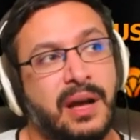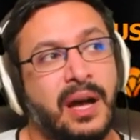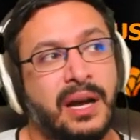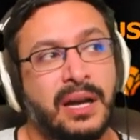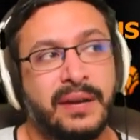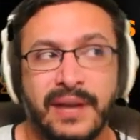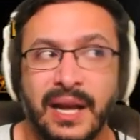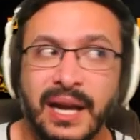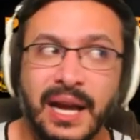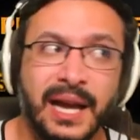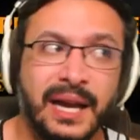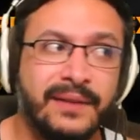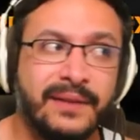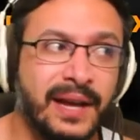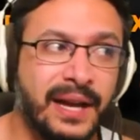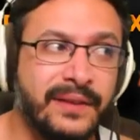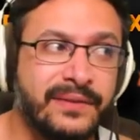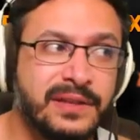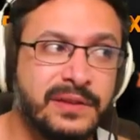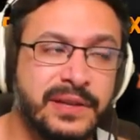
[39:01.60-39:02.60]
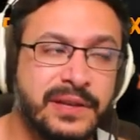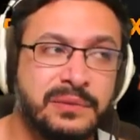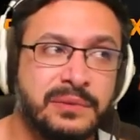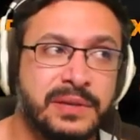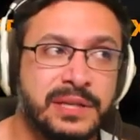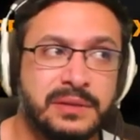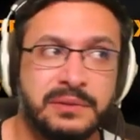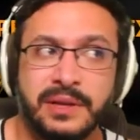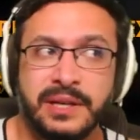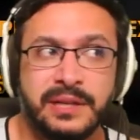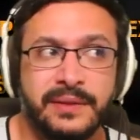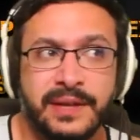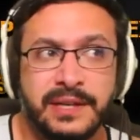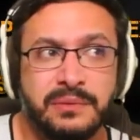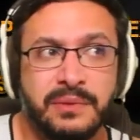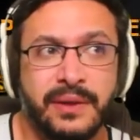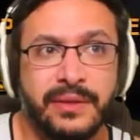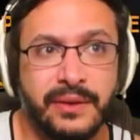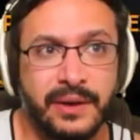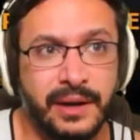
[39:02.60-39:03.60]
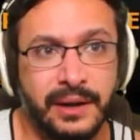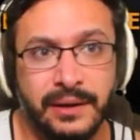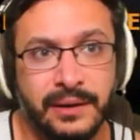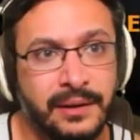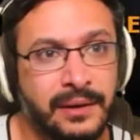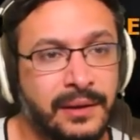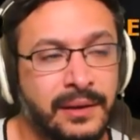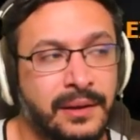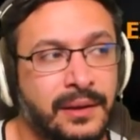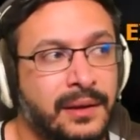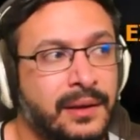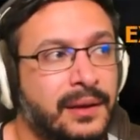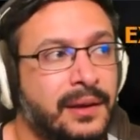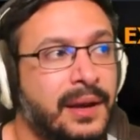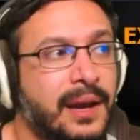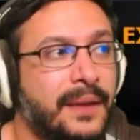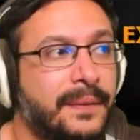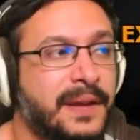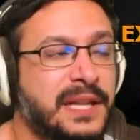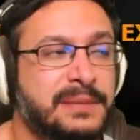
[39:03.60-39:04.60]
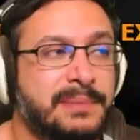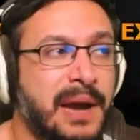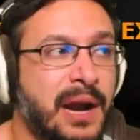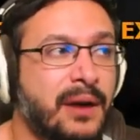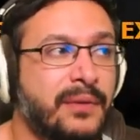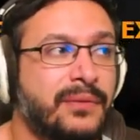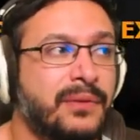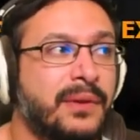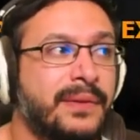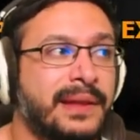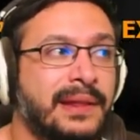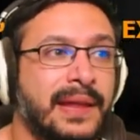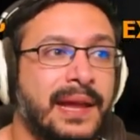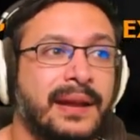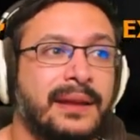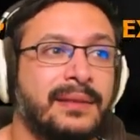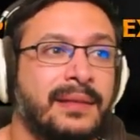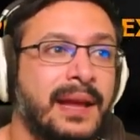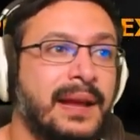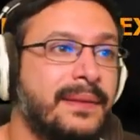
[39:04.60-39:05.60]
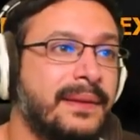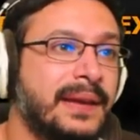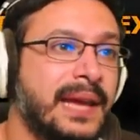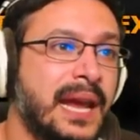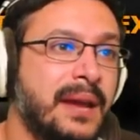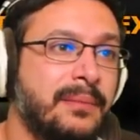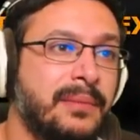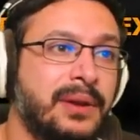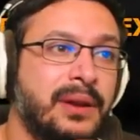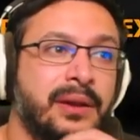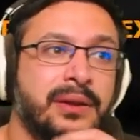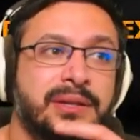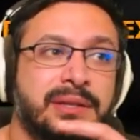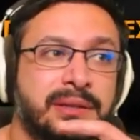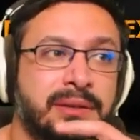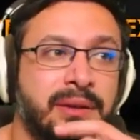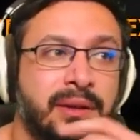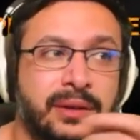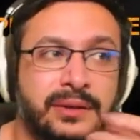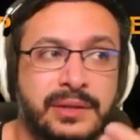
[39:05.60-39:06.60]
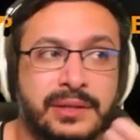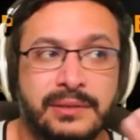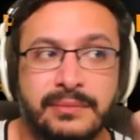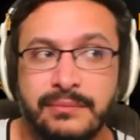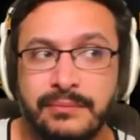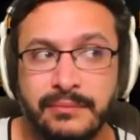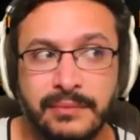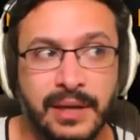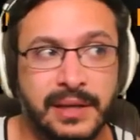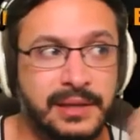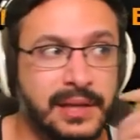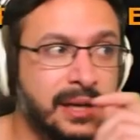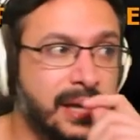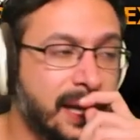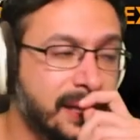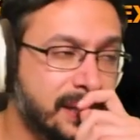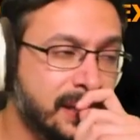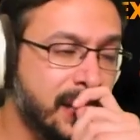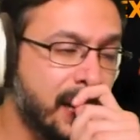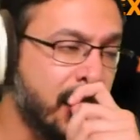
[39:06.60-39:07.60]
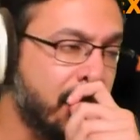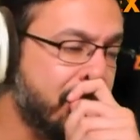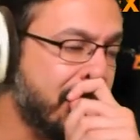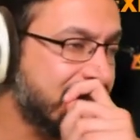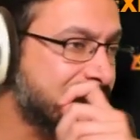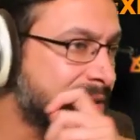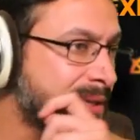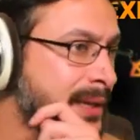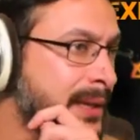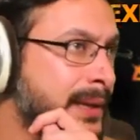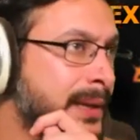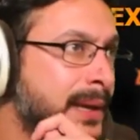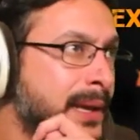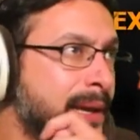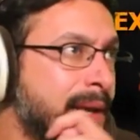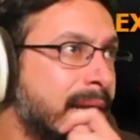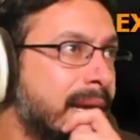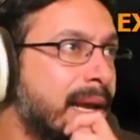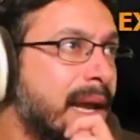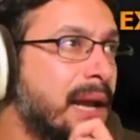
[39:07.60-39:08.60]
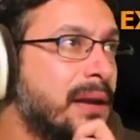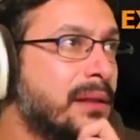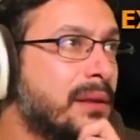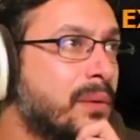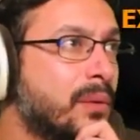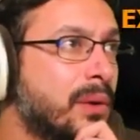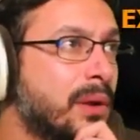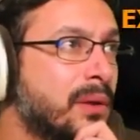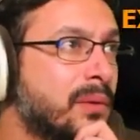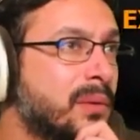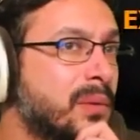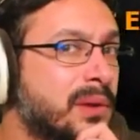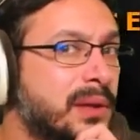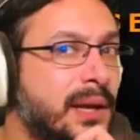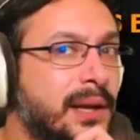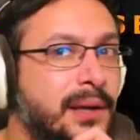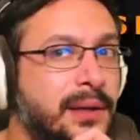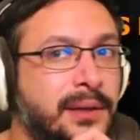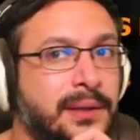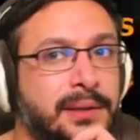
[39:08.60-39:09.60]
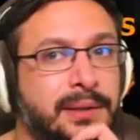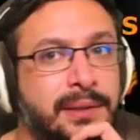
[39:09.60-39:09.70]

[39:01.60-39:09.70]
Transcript: I give this one a 3. I think it's powerful. Then late in the game, you can just it's basically Into the Royal with kicker.